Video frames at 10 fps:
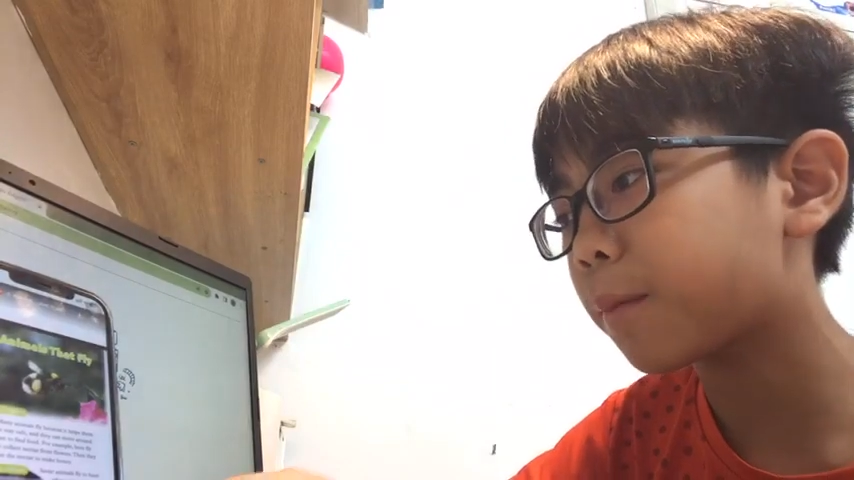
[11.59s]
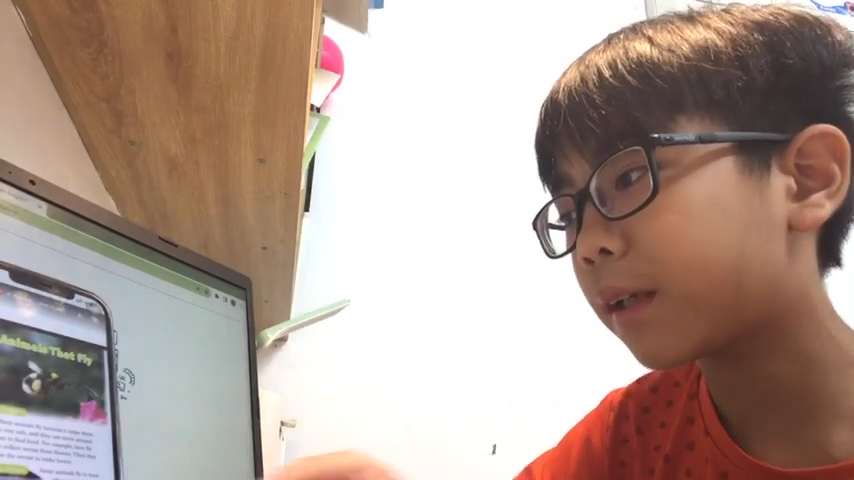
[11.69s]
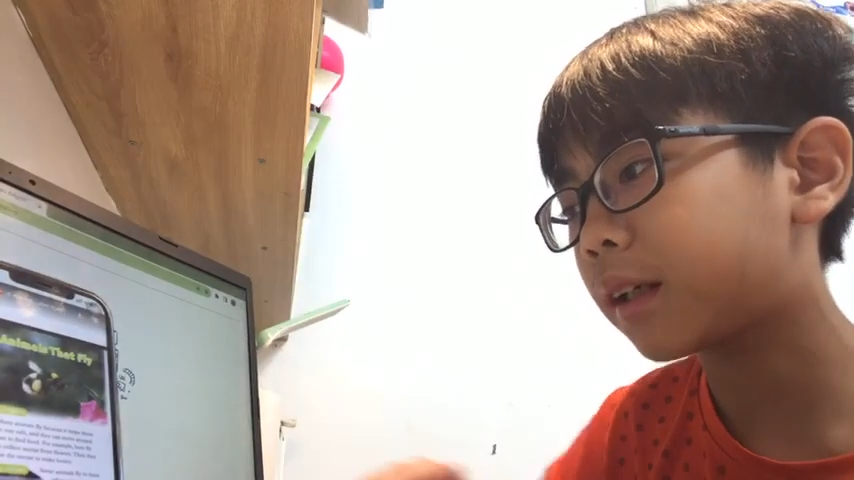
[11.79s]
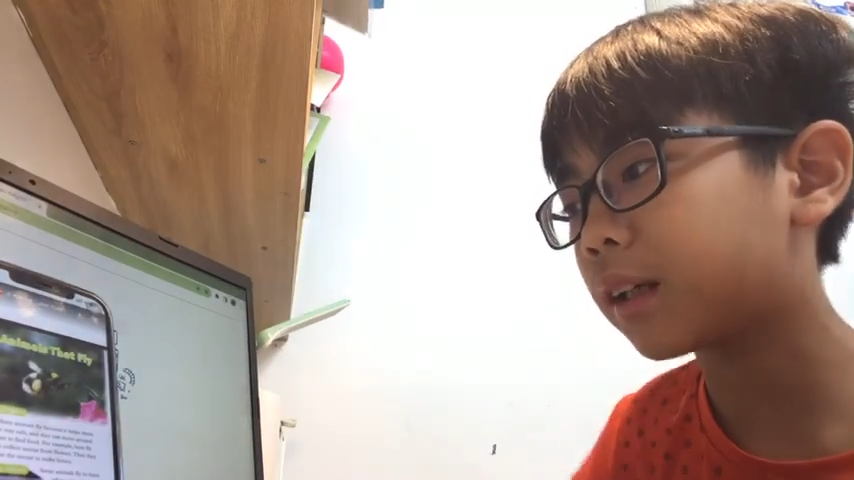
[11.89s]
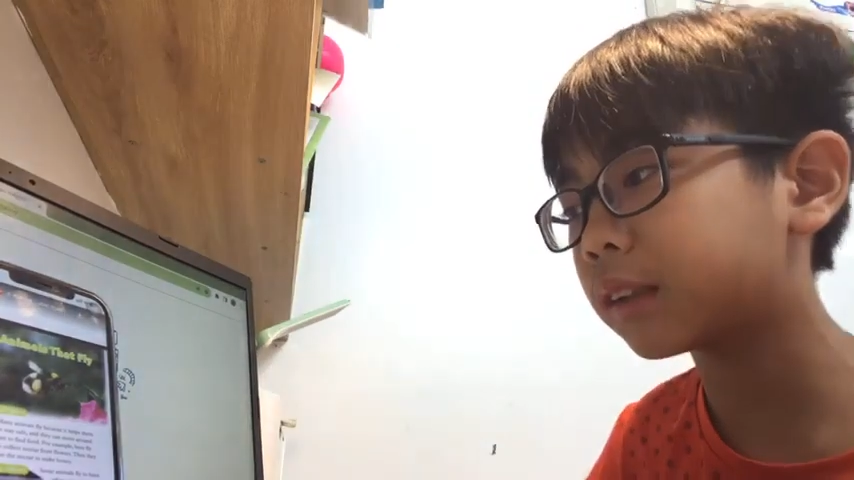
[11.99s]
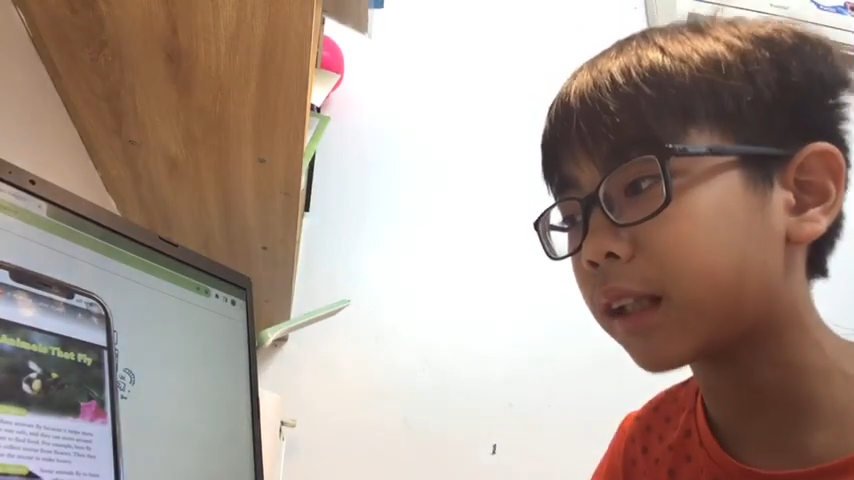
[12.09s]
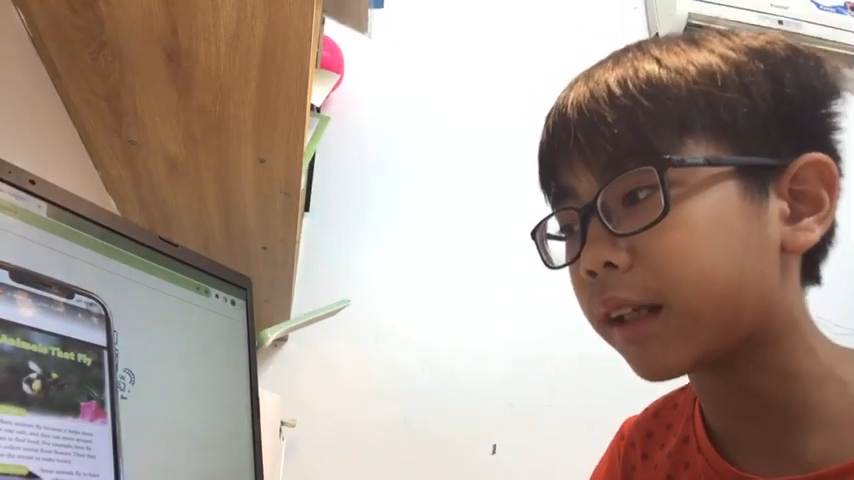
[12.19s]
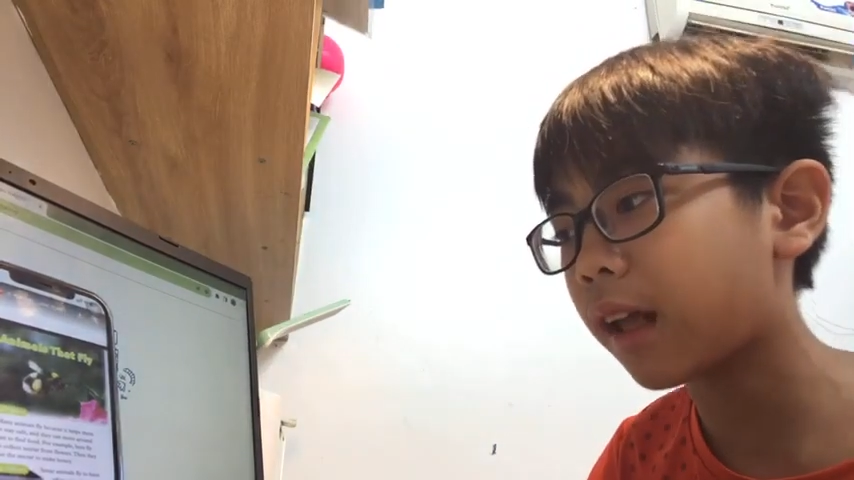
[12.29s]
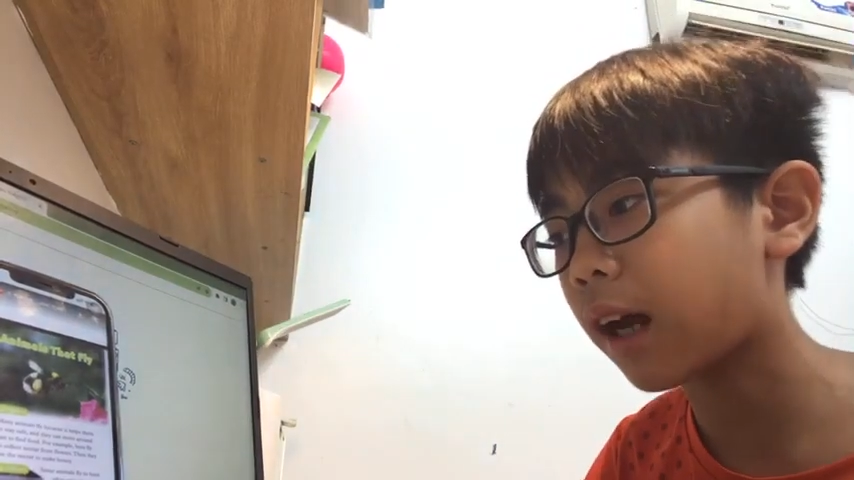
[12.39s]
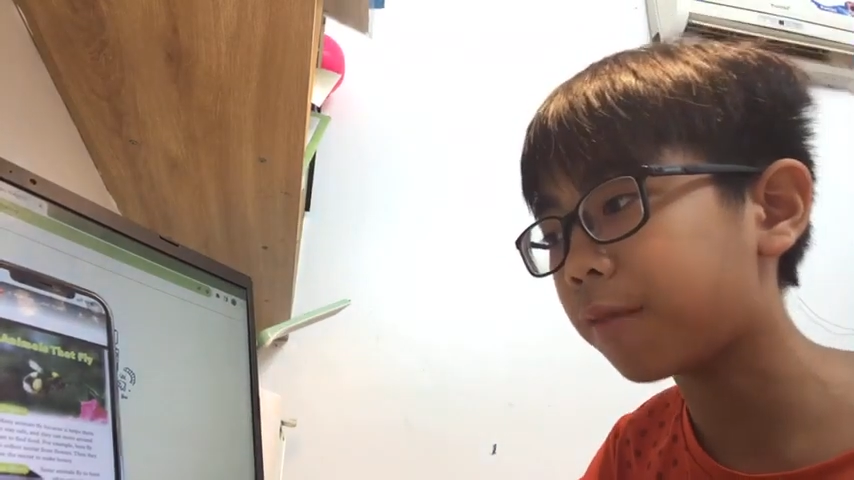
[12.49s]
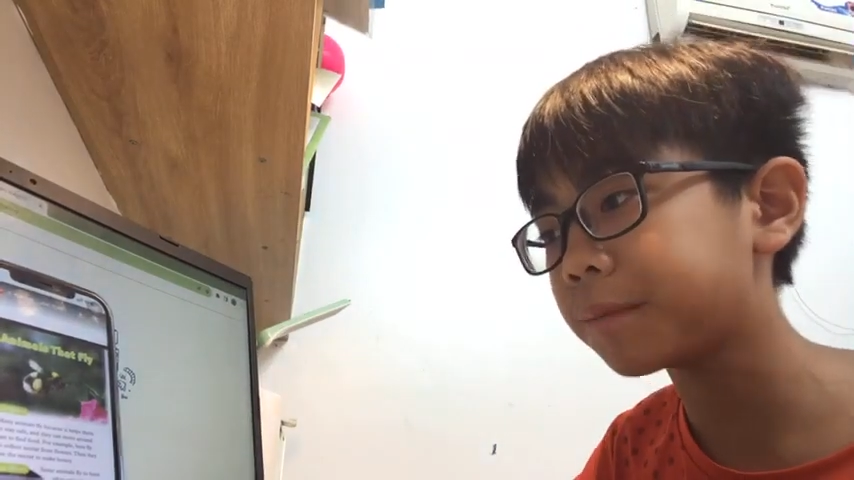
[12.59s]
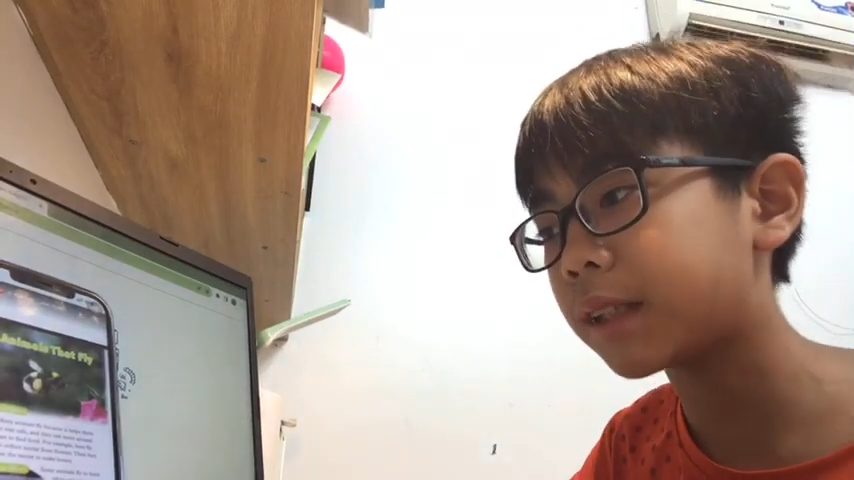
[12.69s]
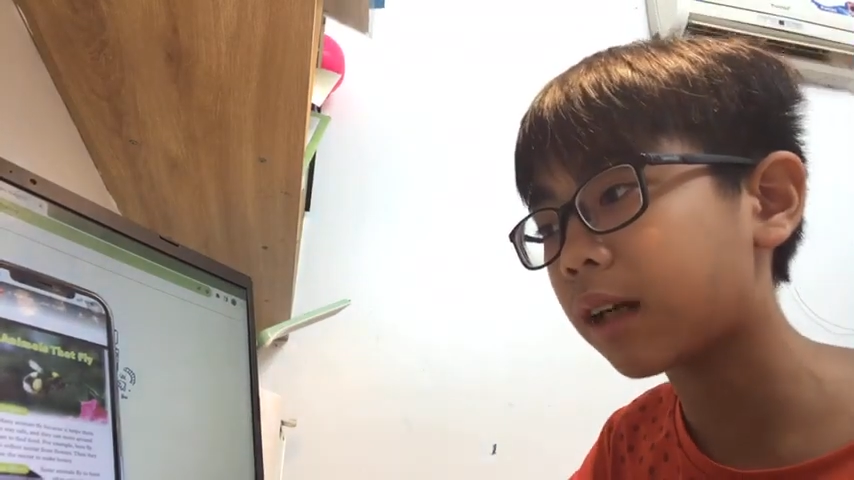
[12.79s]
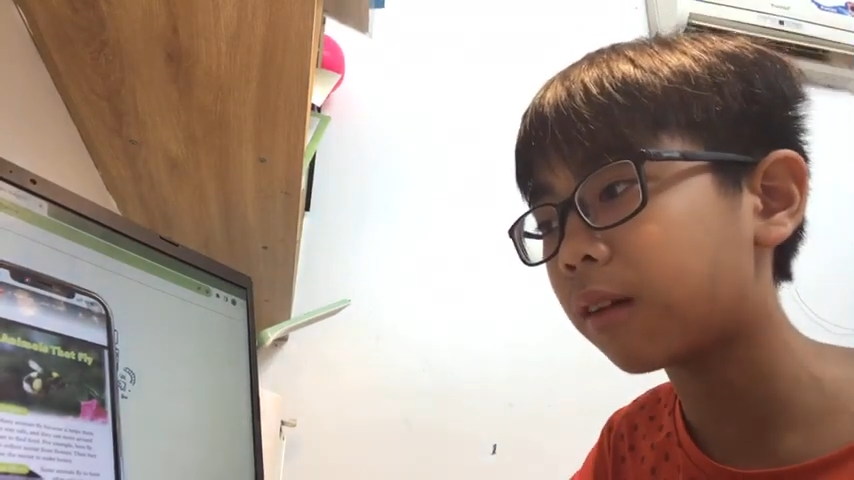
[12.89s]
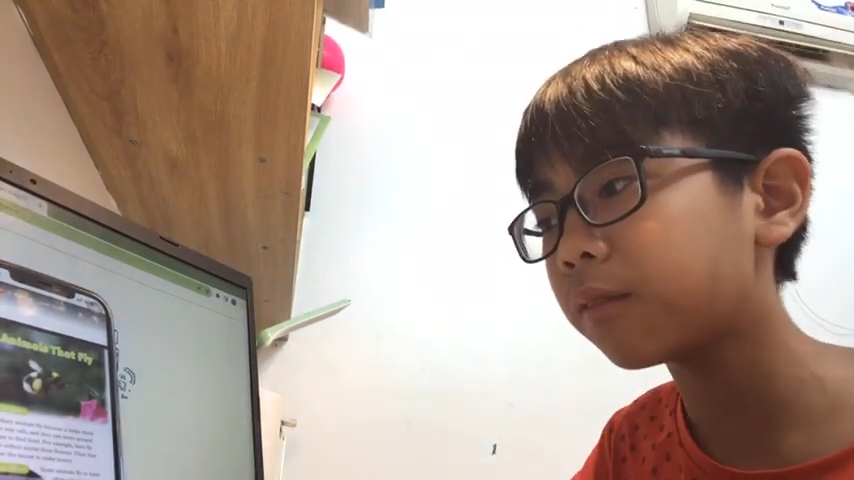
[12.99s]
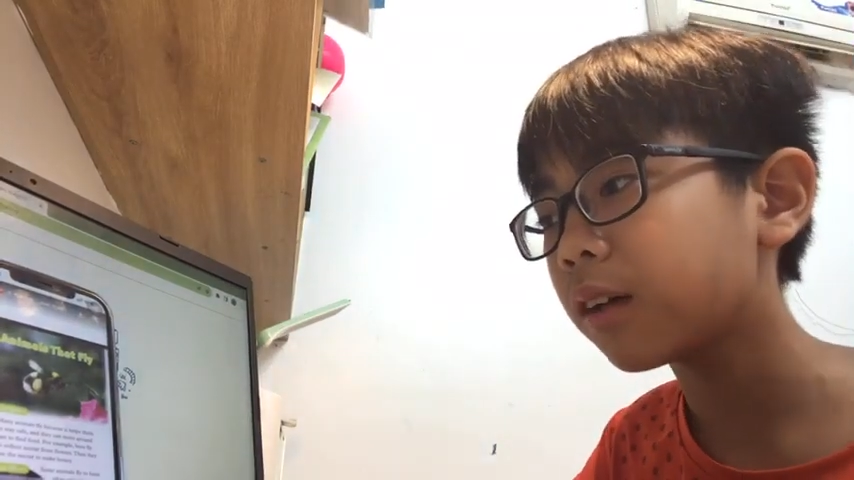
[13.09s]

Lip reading: because it helps them